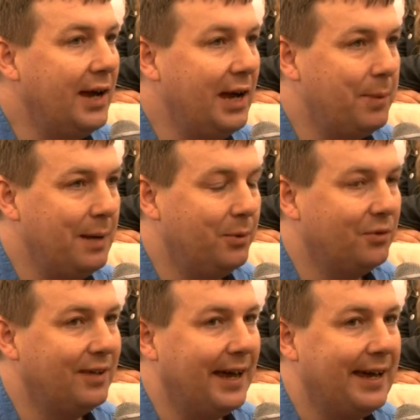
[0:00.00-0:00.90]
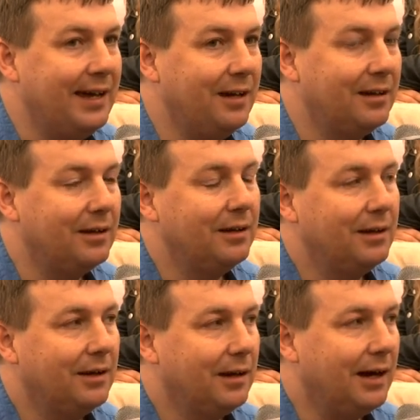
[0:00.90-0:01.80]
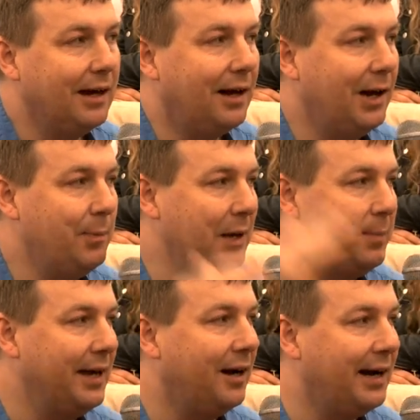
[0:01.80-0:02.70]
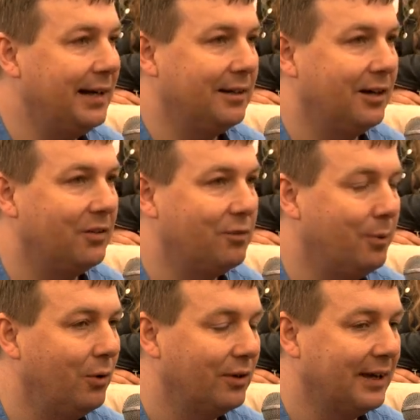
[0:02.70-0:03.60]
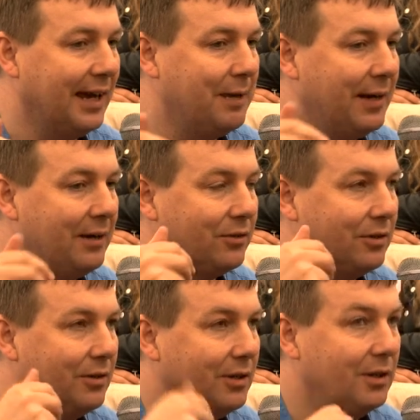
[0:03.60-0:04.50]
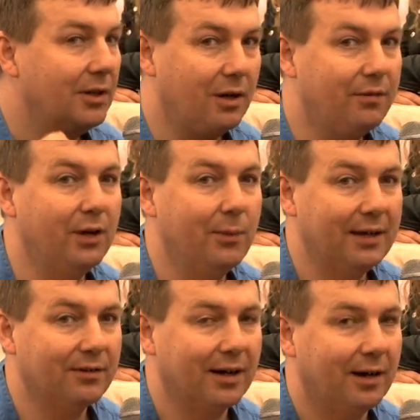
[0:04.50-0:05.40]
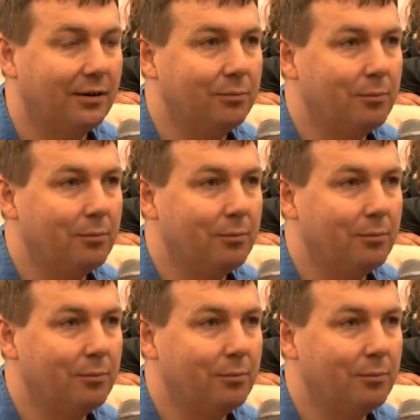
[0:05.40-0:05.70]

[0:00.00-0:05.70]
hear people say, IPPR had a nice report that came out a few weeks ago,